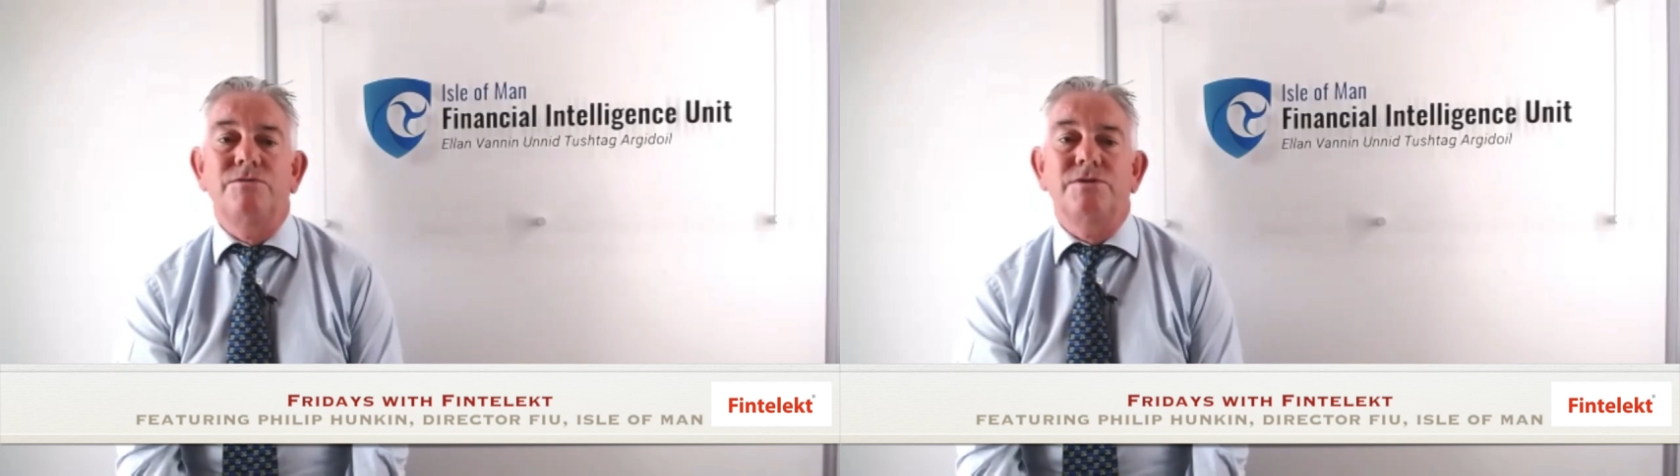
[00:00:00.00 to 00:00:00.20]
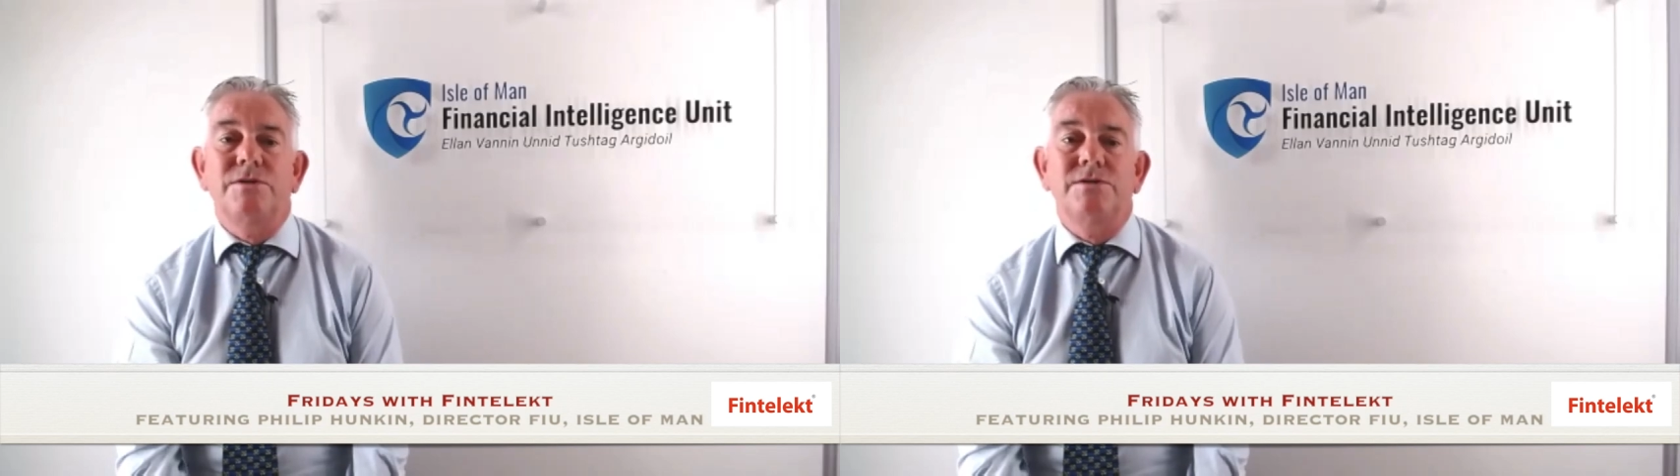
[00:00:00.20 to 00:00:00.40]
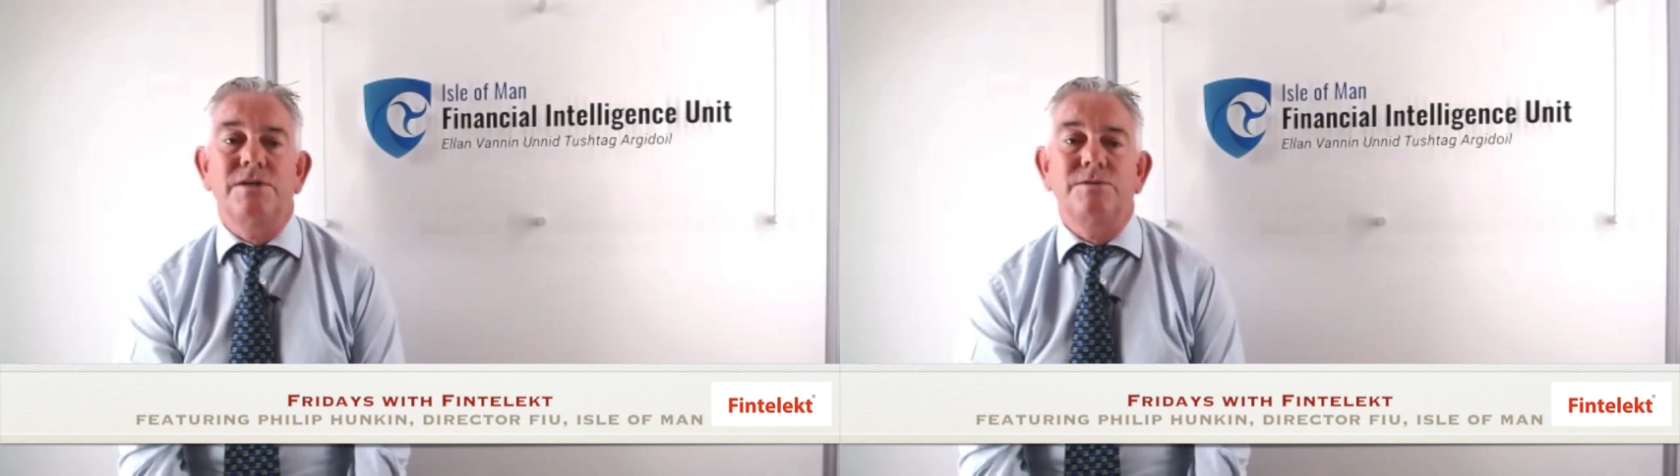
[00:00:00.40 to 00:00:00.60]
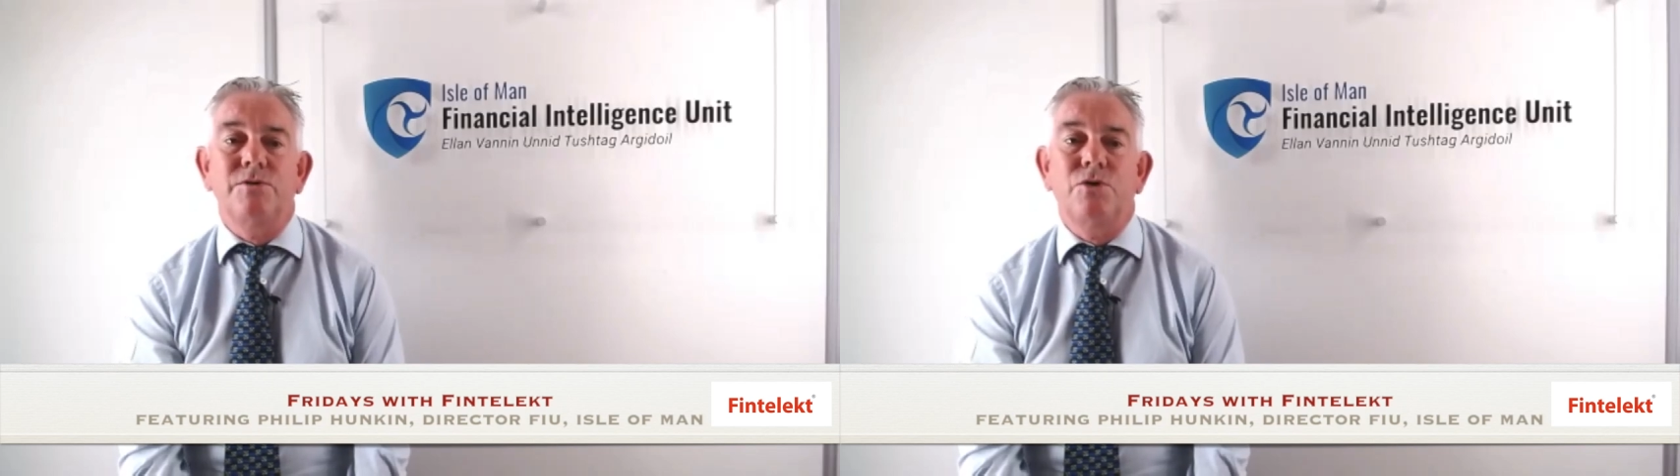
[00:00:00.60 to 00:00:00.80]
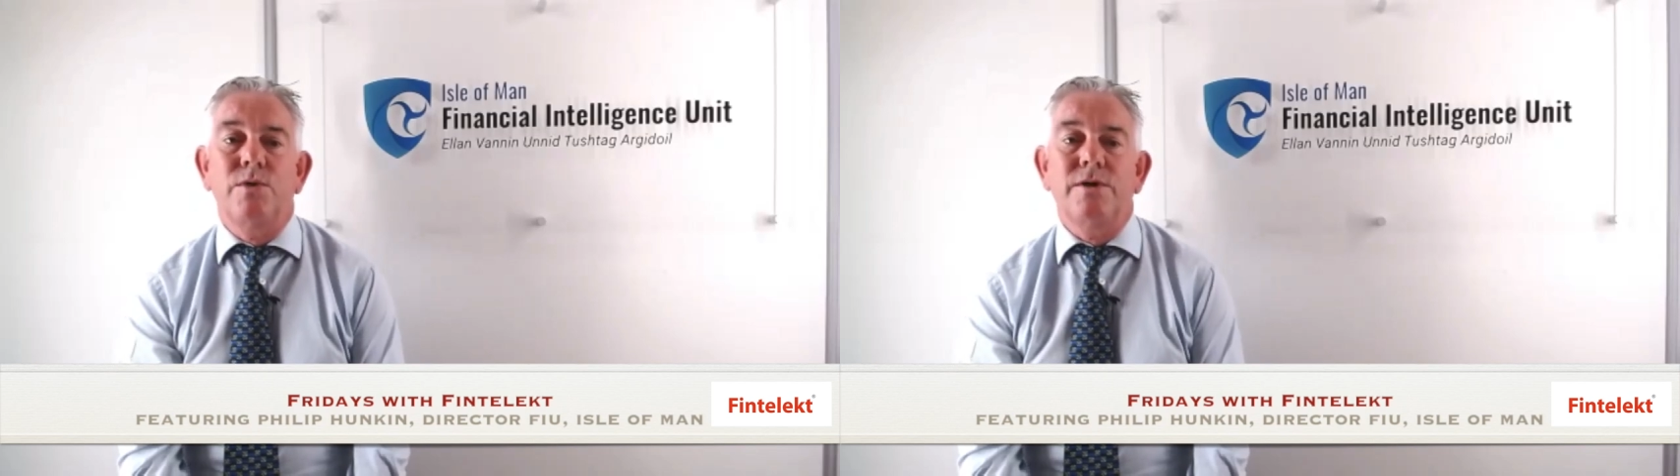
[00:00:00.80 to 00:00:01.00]
assessment
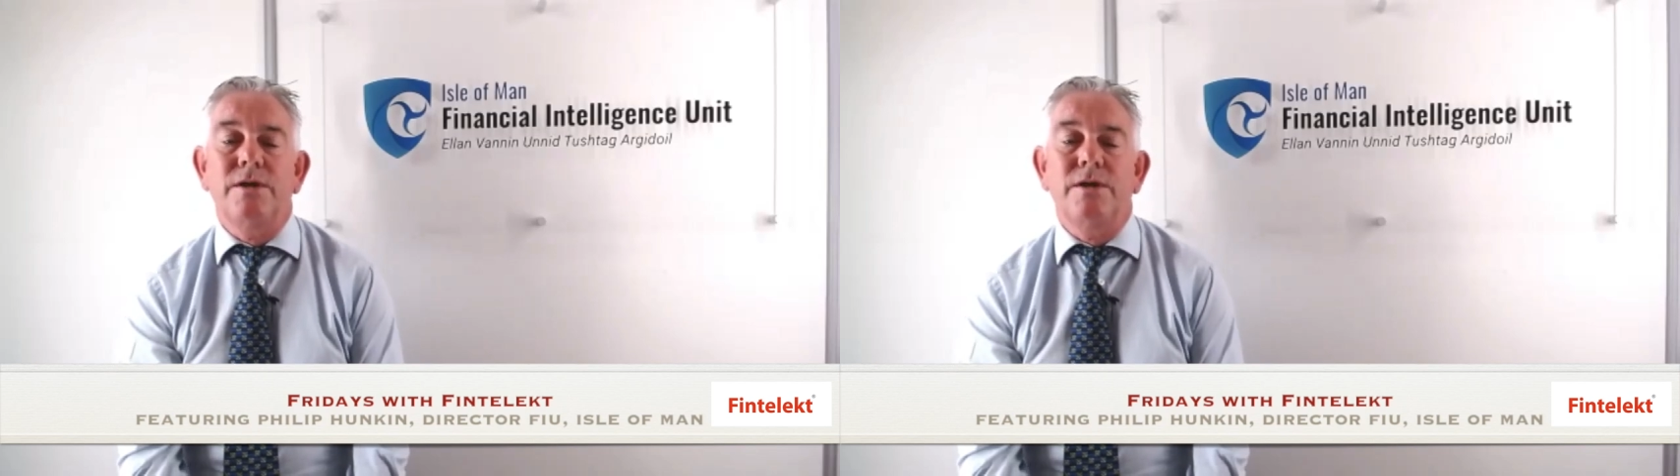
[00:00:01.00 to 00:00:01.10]
quickly